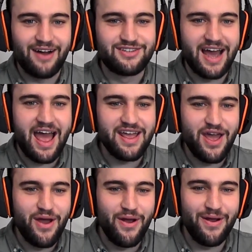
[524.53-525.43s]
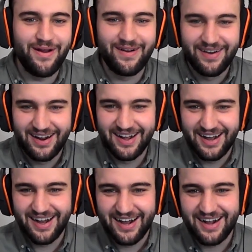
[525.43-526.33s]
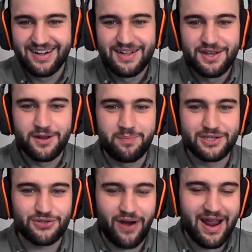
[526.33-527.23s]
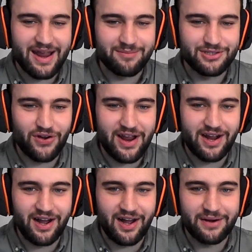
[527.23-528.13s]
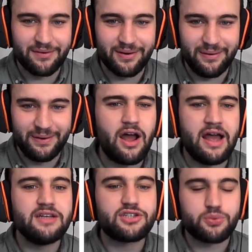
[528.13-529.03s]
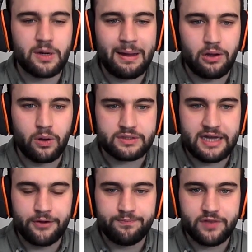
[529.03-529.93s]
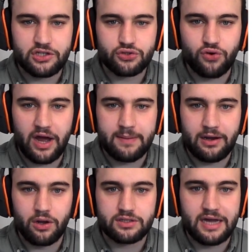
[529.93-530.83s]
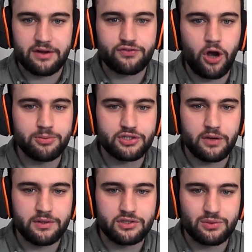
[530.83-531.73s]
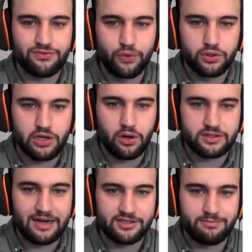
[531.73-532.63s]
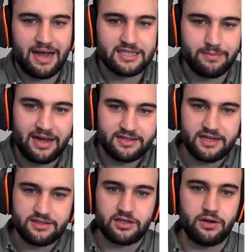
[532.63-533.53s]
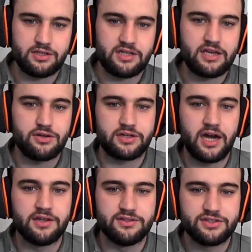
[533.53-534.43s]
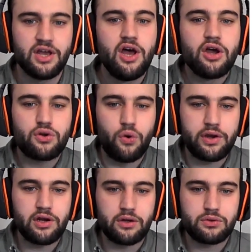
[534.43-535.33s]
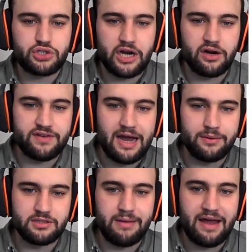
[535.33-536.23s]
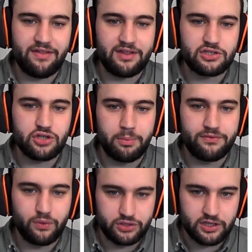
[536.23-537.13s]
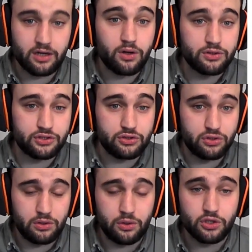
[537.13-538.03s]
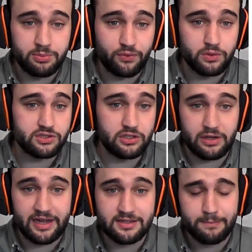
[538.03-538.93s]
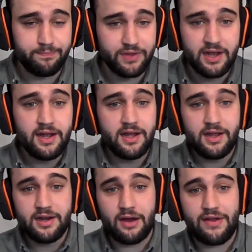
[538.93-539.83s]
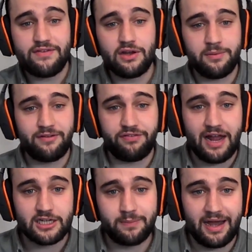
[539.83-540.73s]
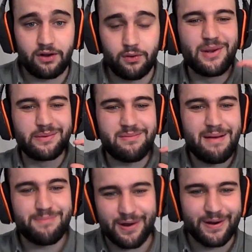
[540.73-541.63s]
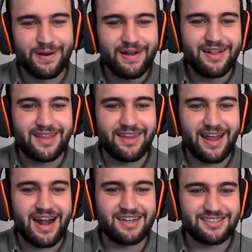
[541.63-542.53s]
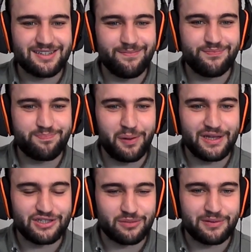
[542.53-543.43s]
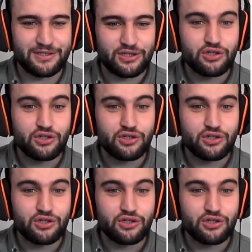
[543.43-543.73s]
How dare you? You're betraying our hero. Oh yeah, here's just one about lockdown. They're just crying about lockdown. If cops are going to enforce lockdowns and mask mandates, they're going to take your guns. Call your local sheriff now and demand that they stop enforcing unconstitutional laws before it's too late. Now, if we have a little bit of a flashback, you'll remember that they asked police to please